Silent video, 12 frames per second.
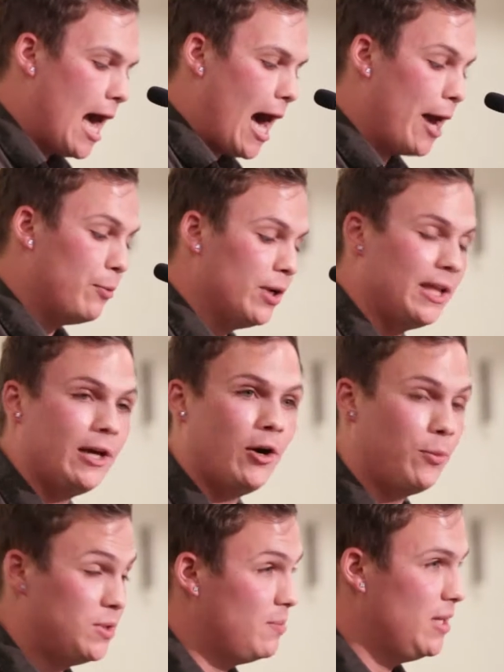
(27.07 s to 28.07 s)
I really
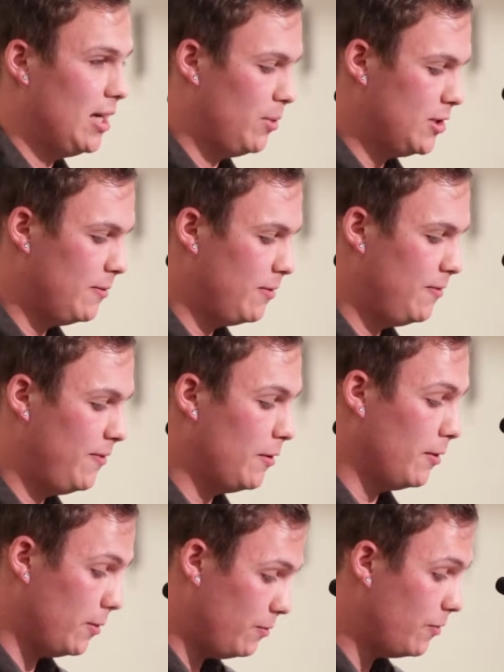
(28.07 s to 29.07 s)
hope to be able to
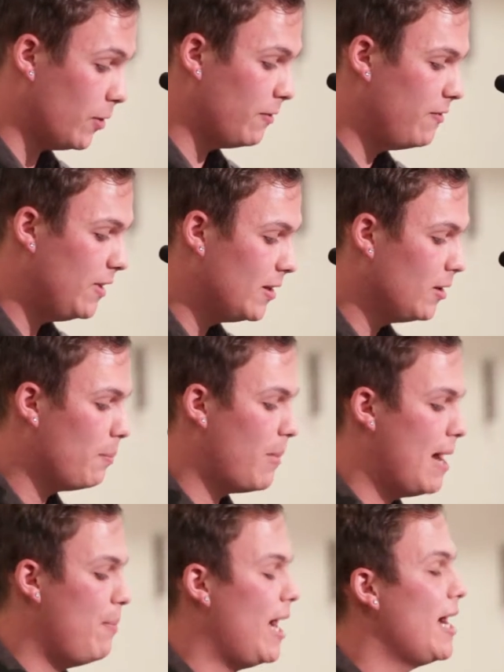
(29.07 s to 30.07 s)
fulfill
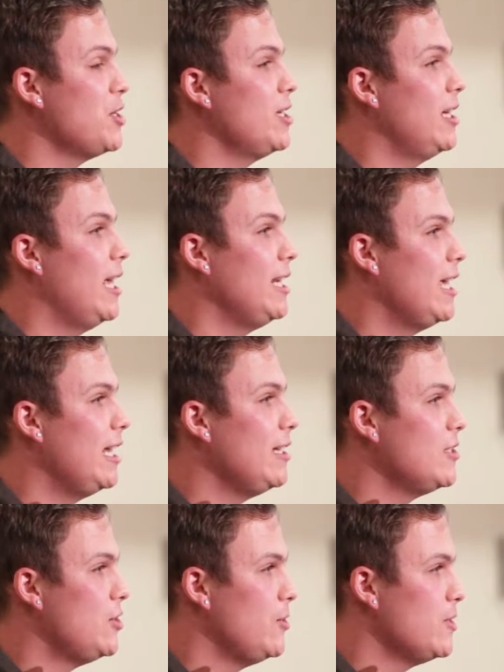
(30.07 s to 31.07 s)
my passion in
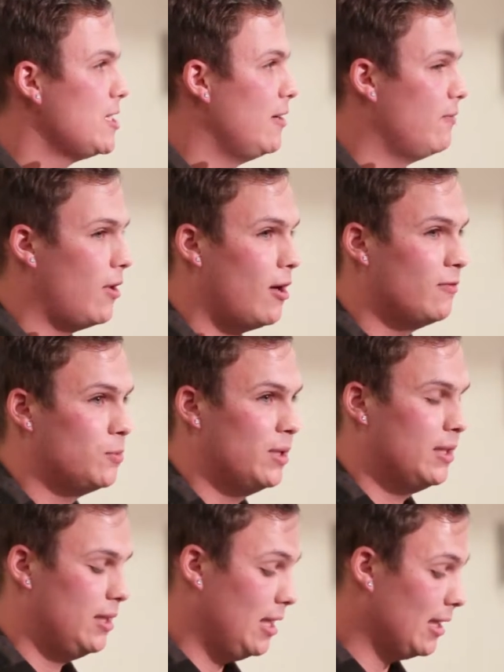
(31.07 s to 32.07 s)
getting students involved
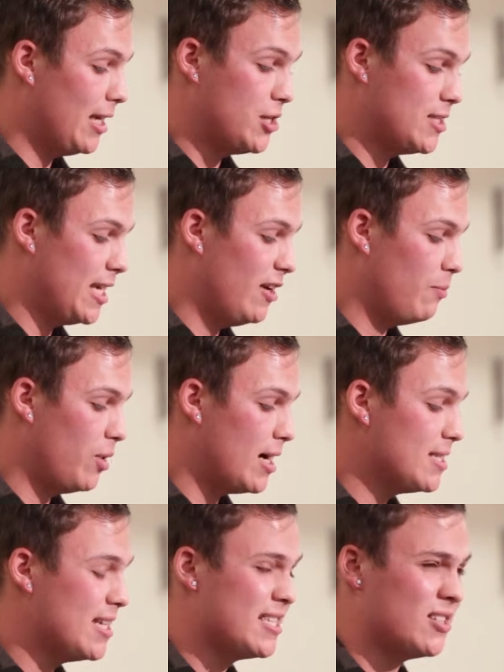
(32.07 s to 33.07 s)
with the legislative
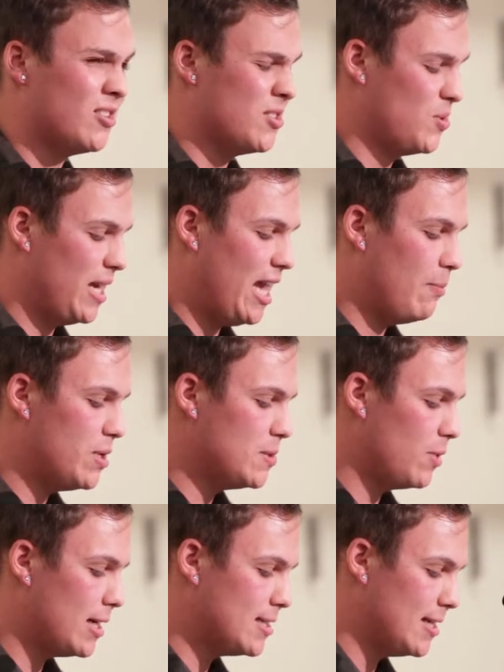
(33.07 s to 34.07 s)
process and also campus
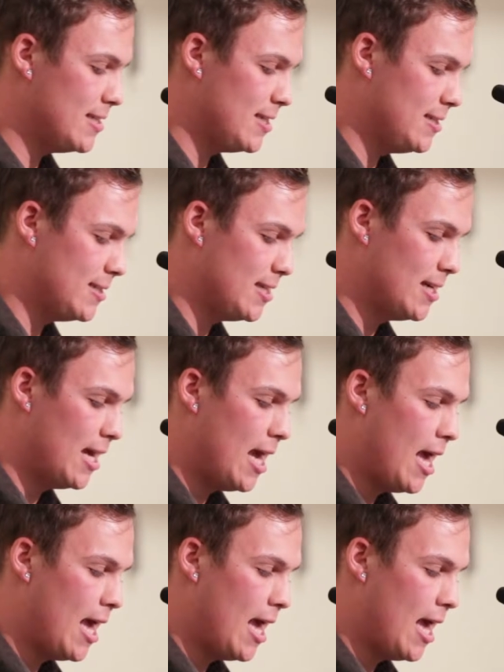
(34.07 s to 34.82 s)
processes.